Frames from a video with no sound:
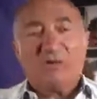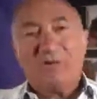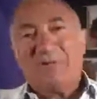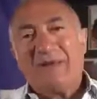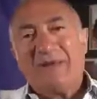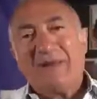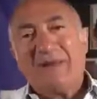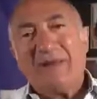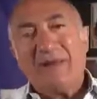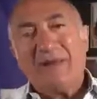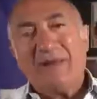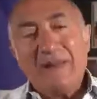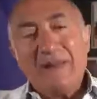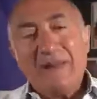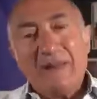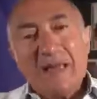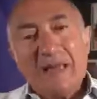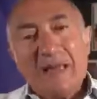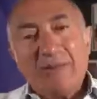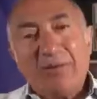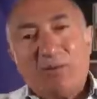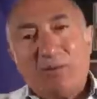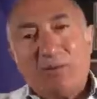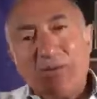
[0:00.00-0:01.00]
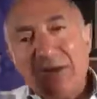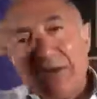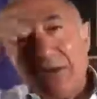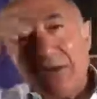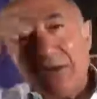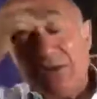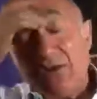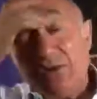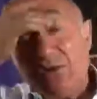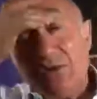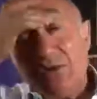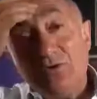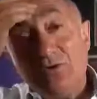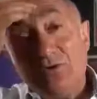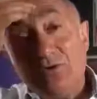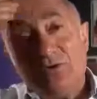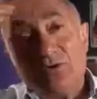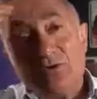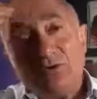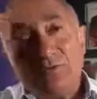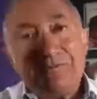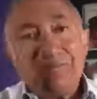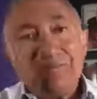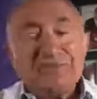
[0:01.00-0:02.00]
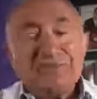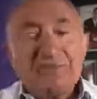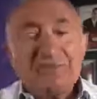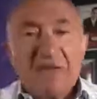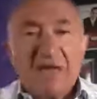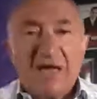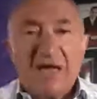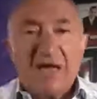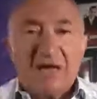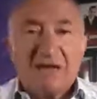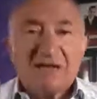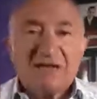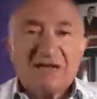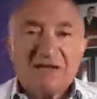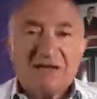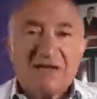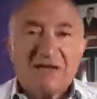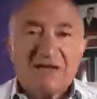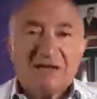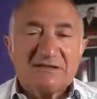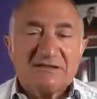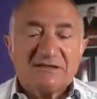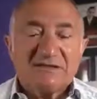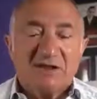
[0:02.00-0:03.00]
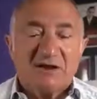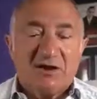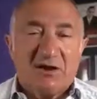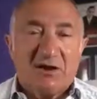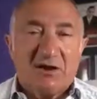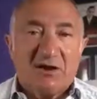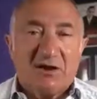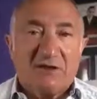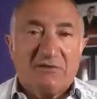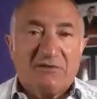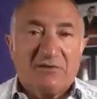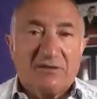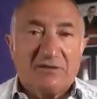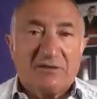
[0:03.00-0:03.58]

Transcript: But we can lose our sense of